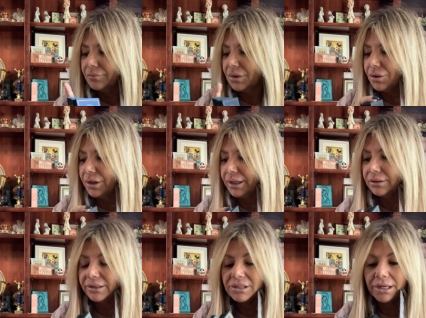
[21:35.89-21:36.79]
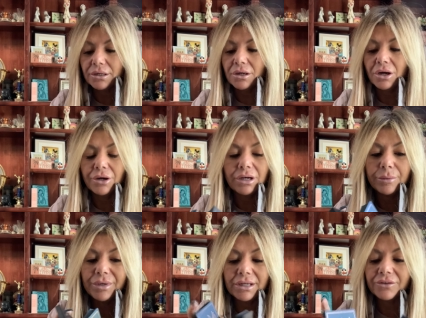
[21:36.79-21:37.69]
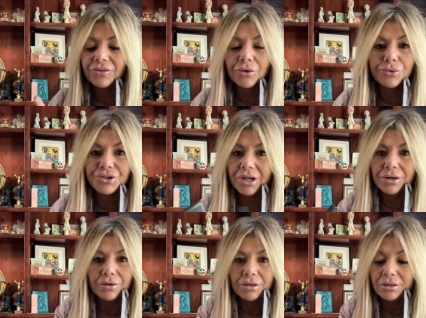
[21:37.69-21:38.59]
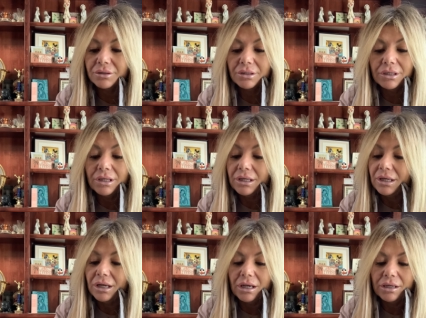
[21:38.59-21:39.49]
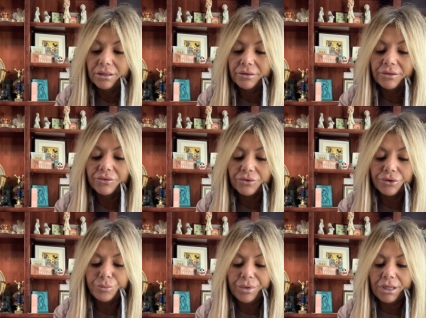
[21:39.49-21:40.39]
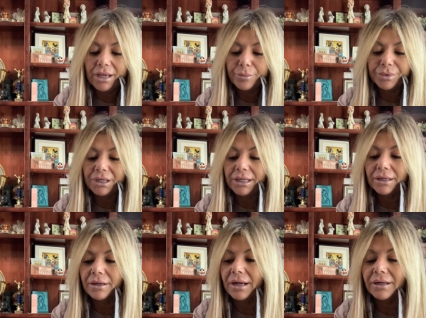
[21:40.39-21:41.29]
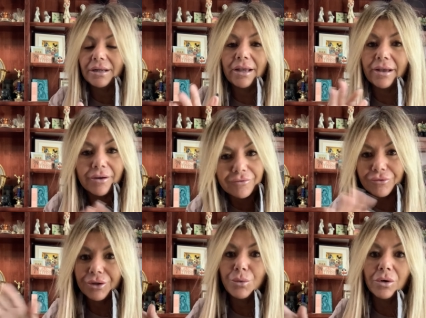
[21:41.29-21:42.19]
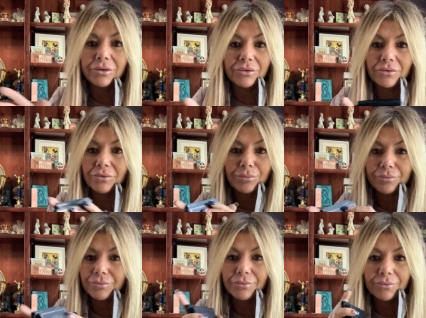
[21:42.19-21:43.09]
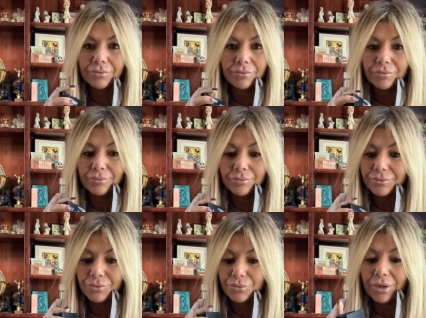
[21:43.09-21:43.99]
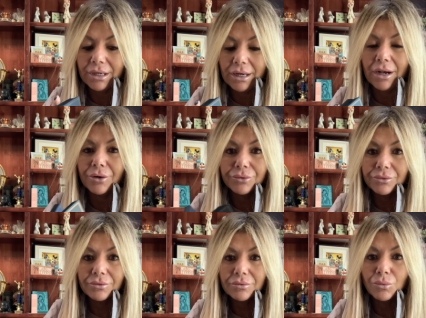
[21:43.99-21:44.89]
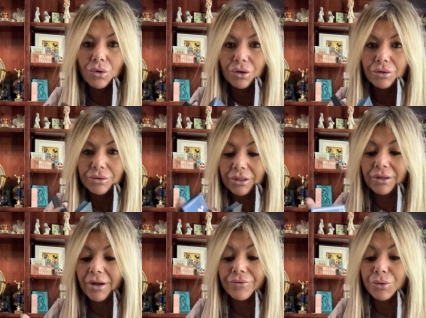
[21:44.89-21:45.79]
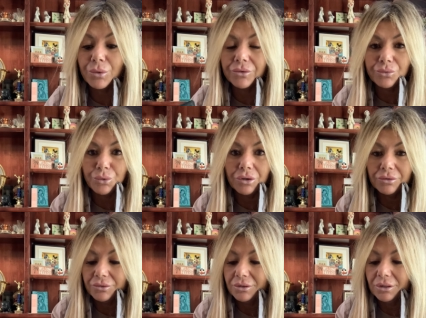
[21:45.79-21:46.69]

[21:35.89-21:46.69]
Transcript: Okay, let's get a card. I mean, it's so general. This could be happening on everyone's right now world, in everyone's world